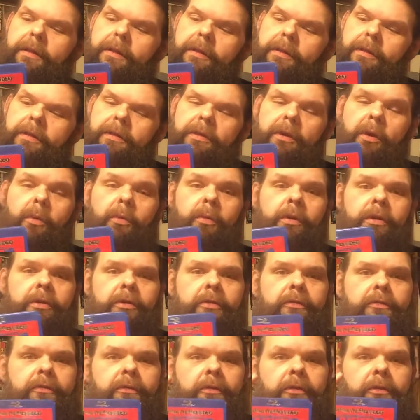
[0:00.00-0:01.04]
the
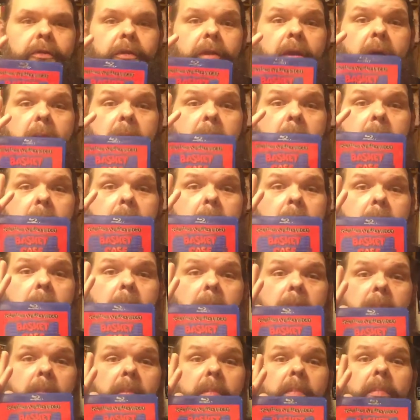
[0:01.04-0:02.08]
wonderful
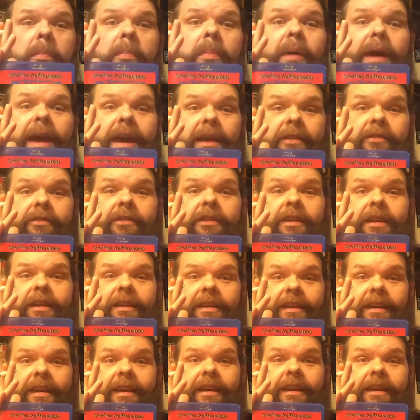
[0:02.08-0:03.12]
Basket
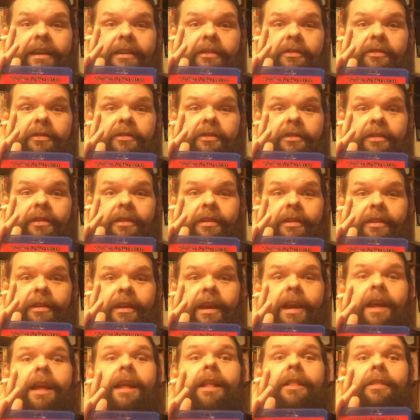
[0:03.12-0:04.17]
Case.
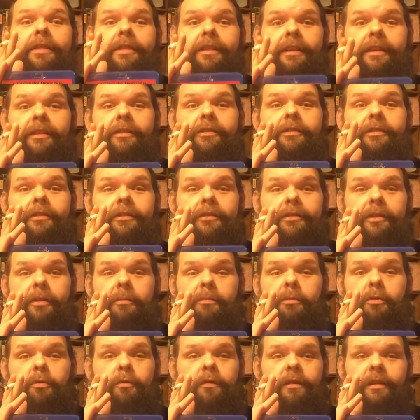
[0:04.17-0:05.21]
This is the
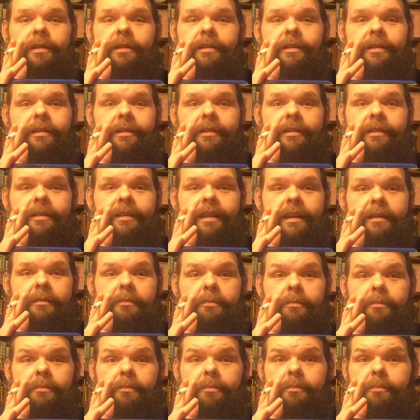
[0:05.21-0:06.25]
movie that
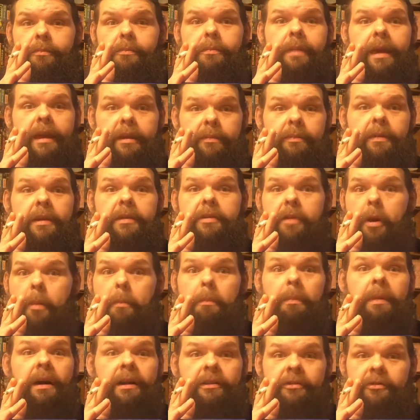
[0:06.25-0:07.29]
made me the
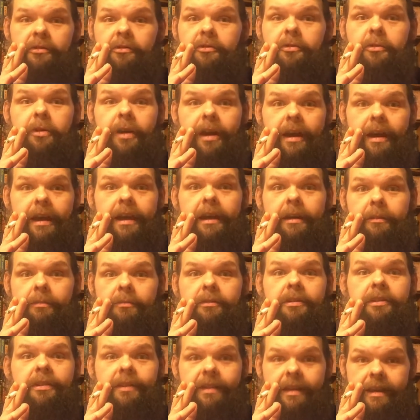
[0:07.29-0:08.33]
monster I am
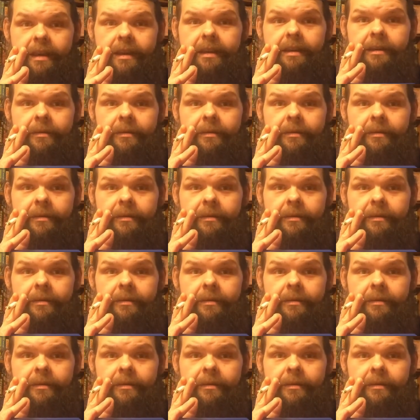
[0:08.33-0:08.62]
today.